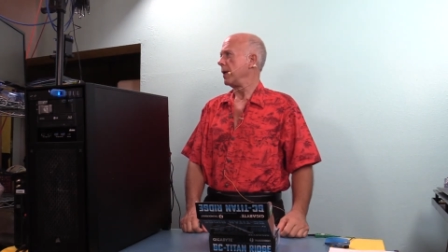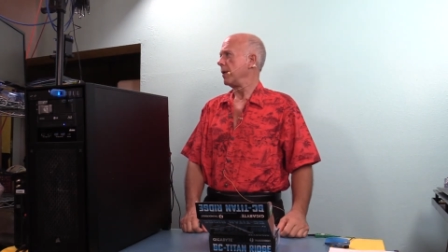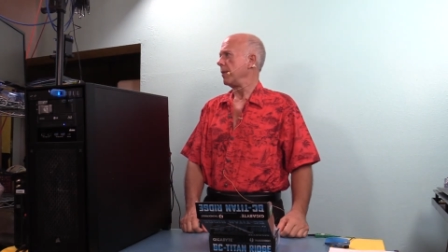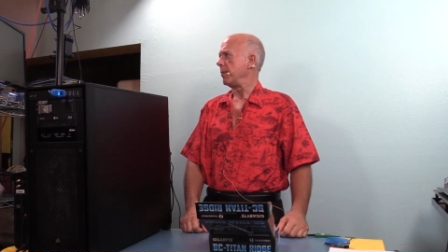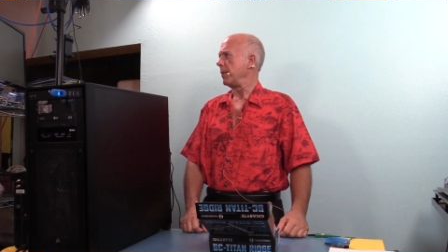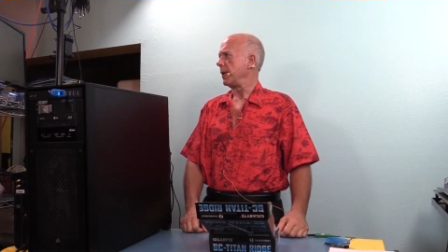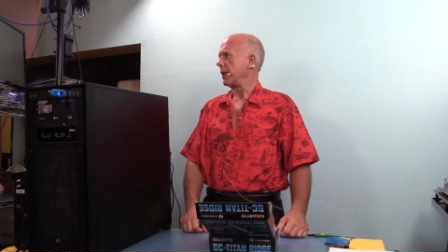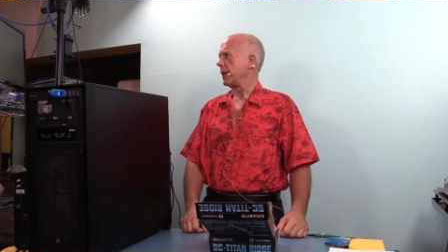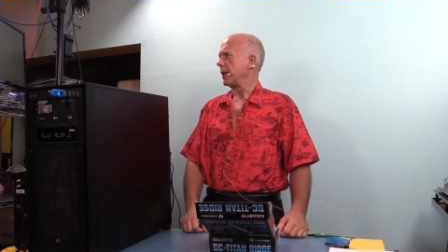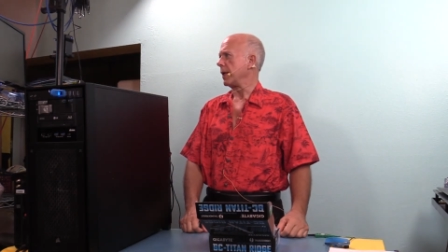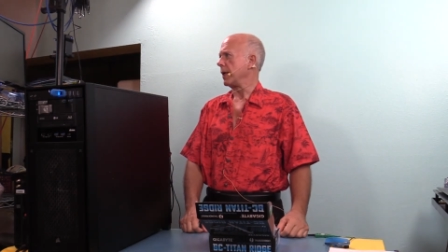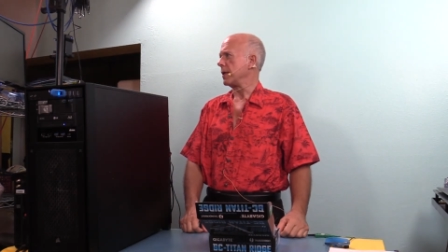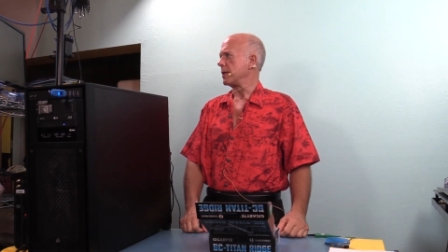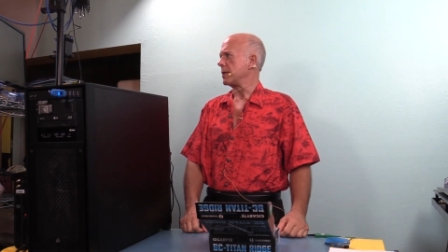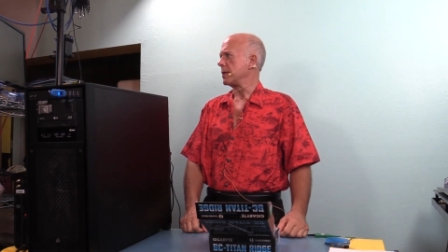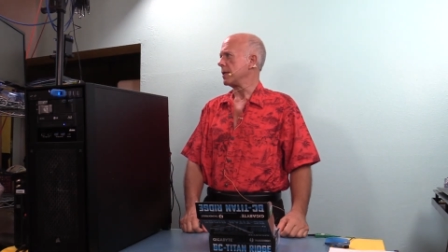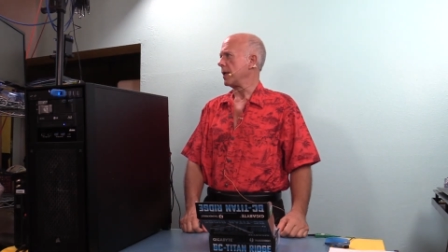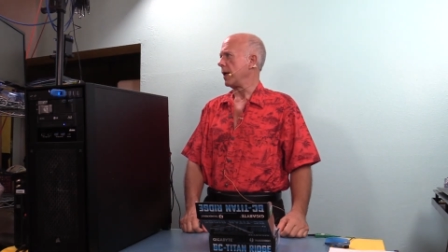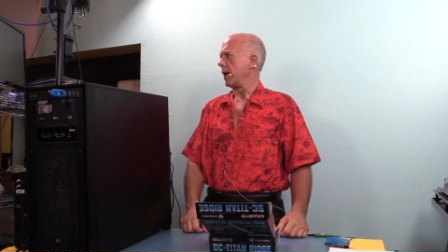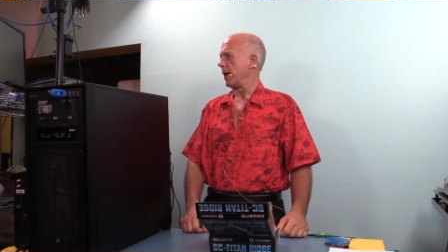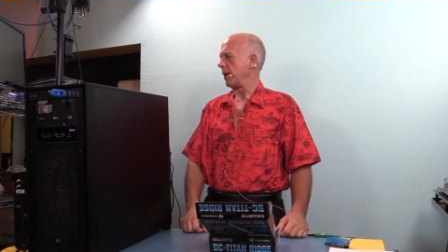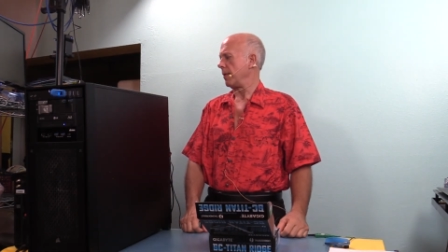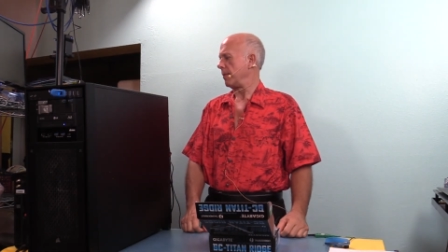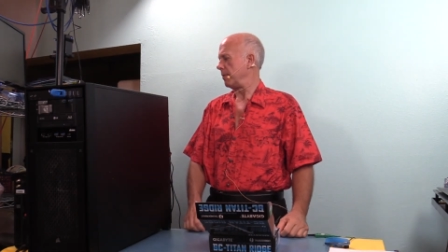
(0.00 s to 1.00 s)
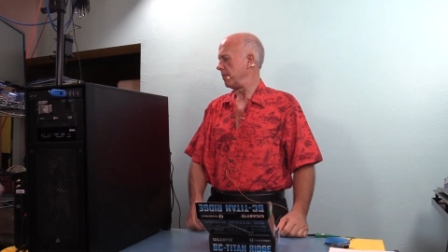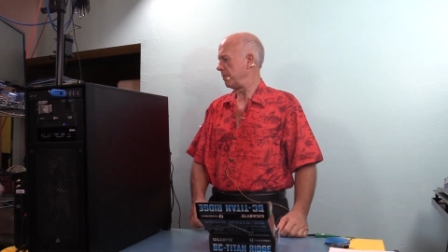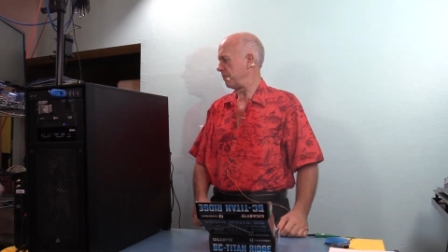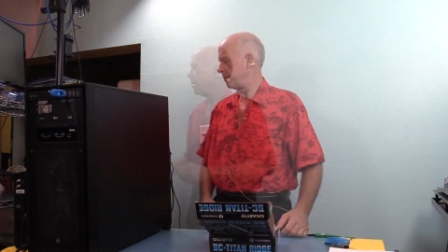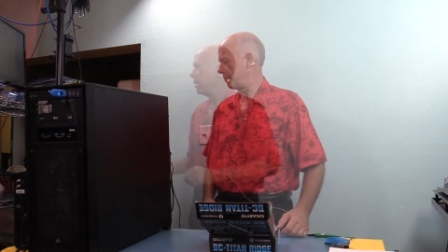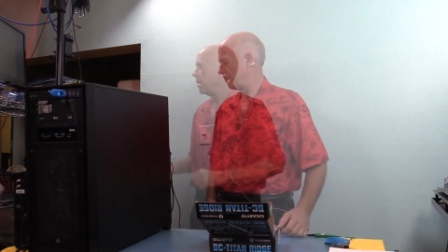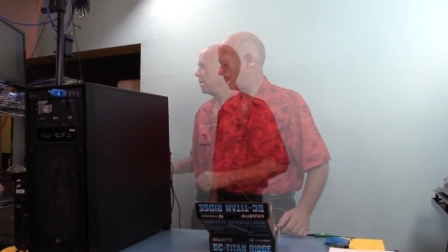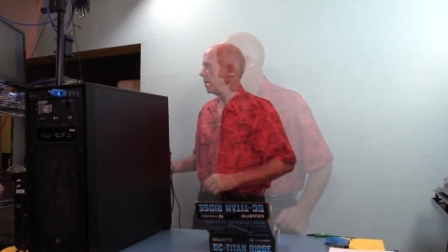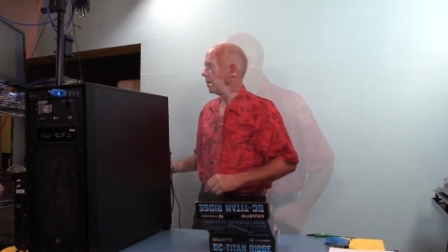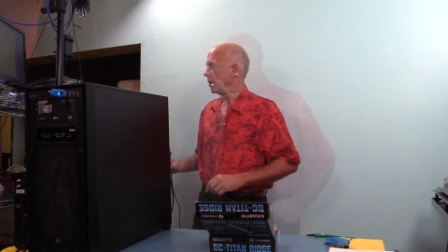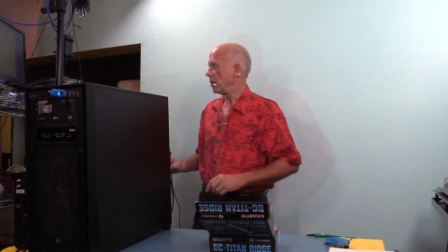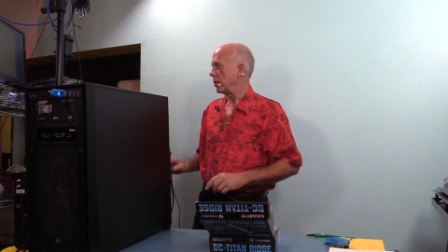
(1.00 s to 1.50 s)
because uh,
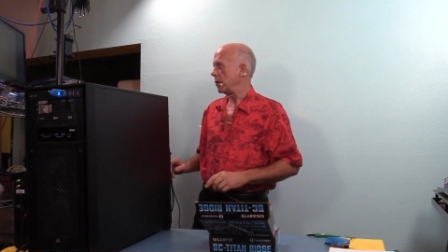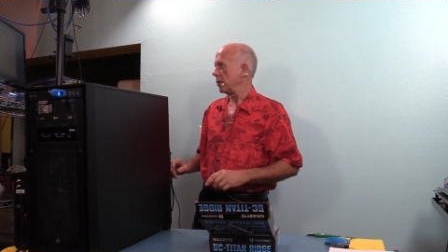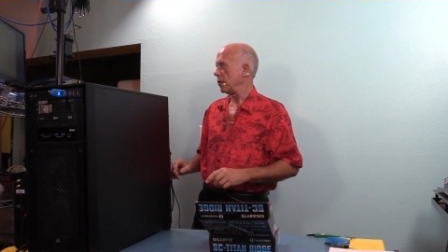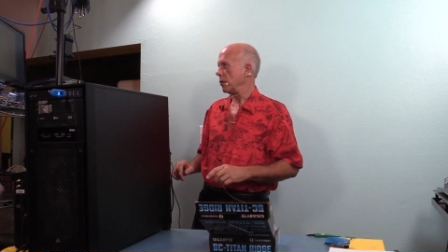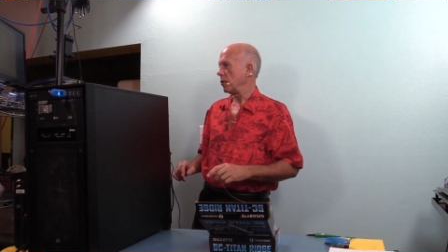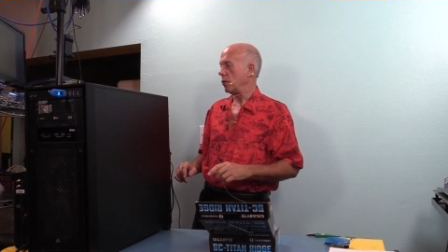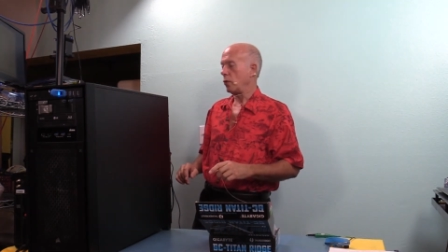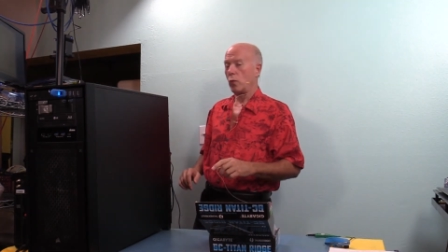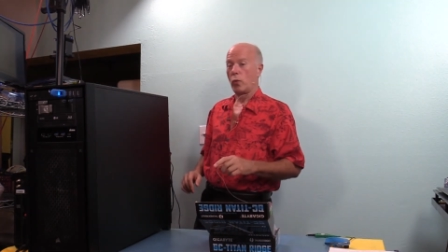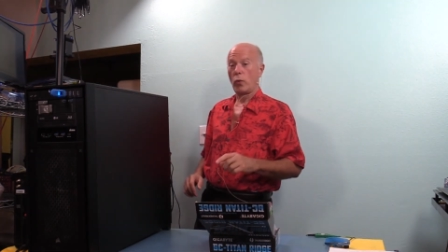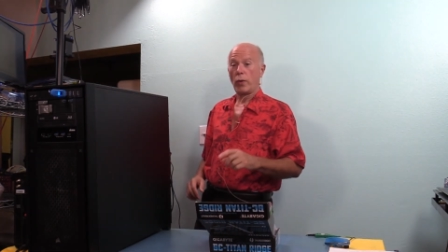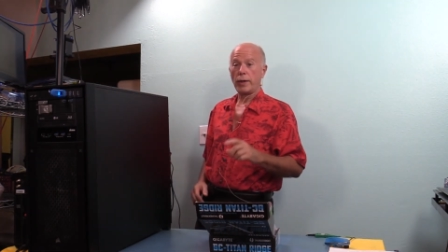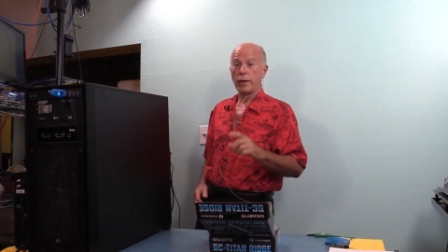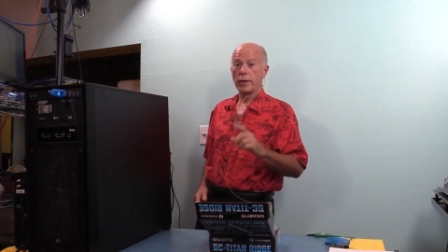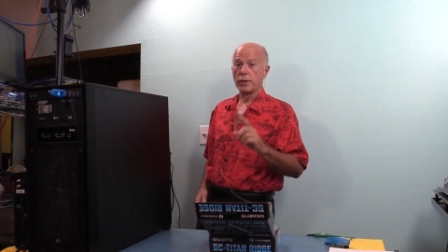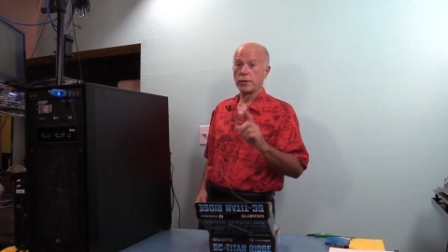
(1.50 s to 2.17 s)
Windows